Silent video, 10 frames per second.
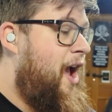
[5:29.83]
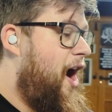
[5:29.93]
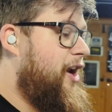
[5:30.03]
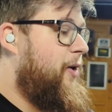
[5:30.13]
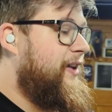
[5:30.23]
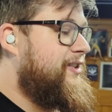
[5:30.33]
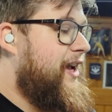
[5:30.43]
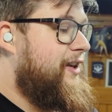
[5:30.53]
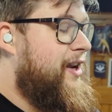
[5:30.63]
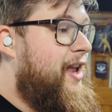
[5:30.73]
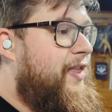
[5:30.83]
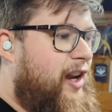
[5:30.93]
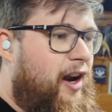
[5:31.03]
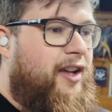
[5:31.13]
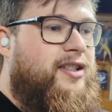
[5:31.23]
I know I said that
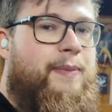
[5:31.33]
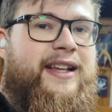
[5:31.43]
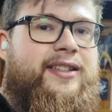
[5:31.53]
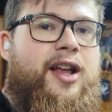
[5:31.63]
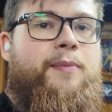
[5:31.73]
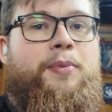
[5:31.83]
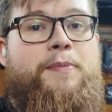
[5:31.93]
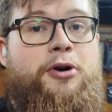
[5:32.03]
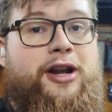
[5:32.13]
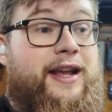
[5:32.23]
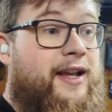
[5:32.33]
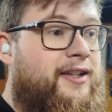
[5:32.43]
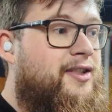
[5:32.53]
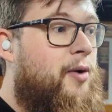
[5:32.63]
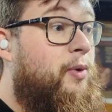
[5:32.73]
I like to mix it up by putting
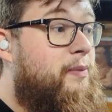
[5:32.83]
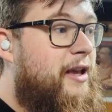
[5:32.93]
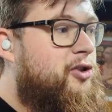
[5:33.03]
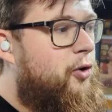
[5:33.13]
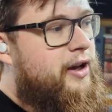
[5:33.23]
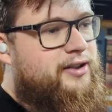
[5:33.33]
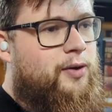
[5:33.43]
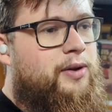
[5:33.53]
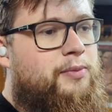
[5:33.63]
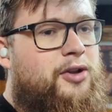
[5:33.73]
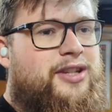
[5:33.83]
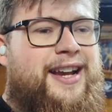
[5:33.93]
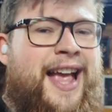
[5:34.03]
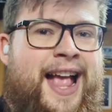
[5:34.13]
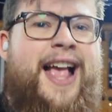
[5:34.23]
some with me talking, so with
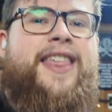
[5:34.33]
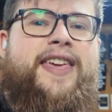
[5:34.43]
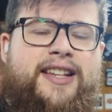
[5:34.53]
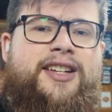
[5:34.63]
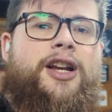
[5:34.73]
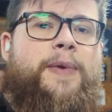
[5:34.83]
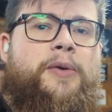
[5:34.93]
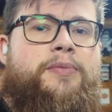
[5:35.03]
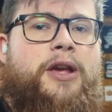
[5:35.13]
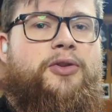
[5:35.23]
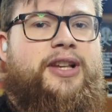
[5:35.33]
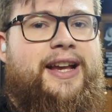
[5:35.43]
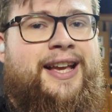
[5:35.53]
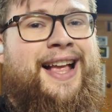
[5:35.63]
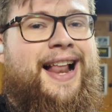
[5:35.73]
music. These are going to be with
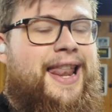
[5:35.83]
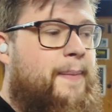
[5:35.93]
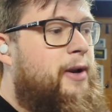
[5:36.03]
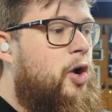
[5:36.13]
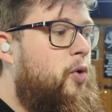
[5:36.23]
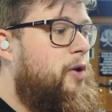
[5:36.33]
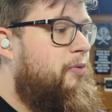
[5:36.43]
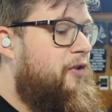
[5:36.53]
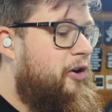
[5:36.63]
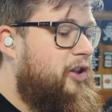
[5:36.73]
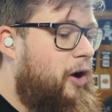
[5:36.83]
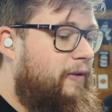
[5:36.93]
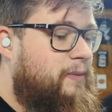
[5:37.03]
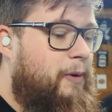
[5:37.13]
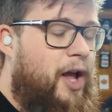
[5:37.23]
music. Let me know what you prefer in the
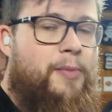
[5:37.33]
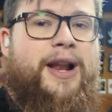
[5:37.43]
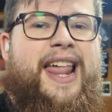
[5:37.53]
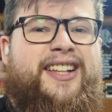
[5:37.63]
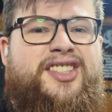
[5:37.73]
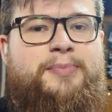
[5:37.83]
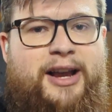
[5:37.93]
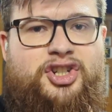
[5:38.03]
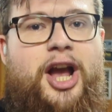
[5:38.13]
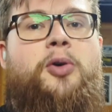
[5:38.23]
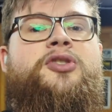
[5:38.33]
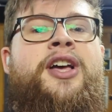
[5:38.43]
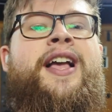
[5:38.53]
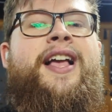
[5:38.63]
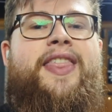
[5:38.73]
comments below, but let's smash out
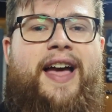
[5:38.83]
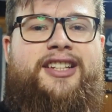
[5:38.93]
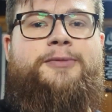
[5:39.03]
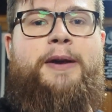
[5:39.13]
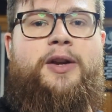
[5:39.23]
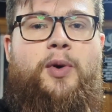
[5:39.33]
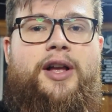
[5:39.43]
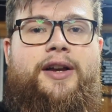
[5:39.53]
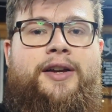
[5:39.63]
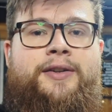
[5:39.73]
that speed work.